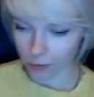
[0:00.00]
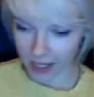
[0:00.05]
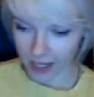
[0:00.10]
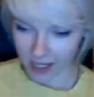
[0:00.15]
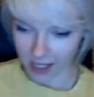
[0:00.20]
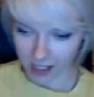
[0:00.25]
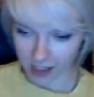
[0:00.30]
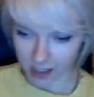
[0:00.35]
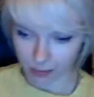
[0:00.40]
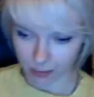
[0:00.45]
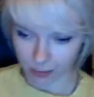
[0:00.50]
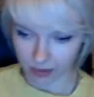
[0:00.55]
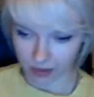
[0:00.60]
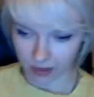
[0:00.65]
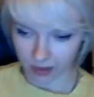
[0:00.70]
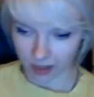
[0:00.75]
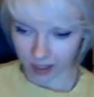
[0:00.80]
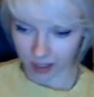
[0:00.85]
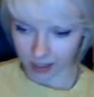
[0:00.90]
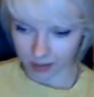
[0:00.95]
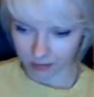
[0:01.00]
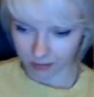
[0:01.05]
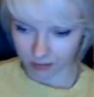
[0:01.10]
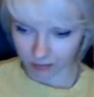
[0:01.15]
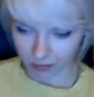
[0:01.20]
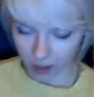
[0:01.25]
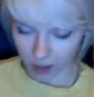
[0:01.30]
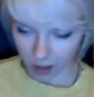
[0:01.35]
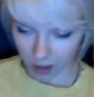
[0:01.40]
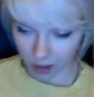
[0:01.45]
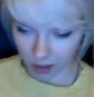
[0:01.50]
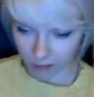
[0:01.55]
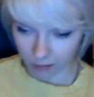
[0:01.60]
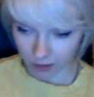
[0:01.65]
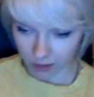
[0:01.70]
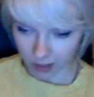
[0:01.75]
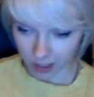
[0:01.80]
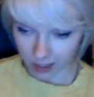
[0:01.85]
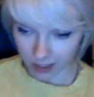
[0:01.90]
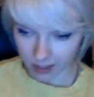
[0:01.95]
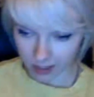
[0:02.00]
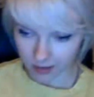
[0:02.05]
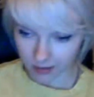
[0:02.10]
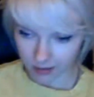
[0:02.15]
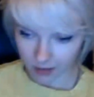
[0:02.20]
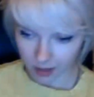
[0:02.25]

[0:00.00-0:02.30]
bad, but I can't really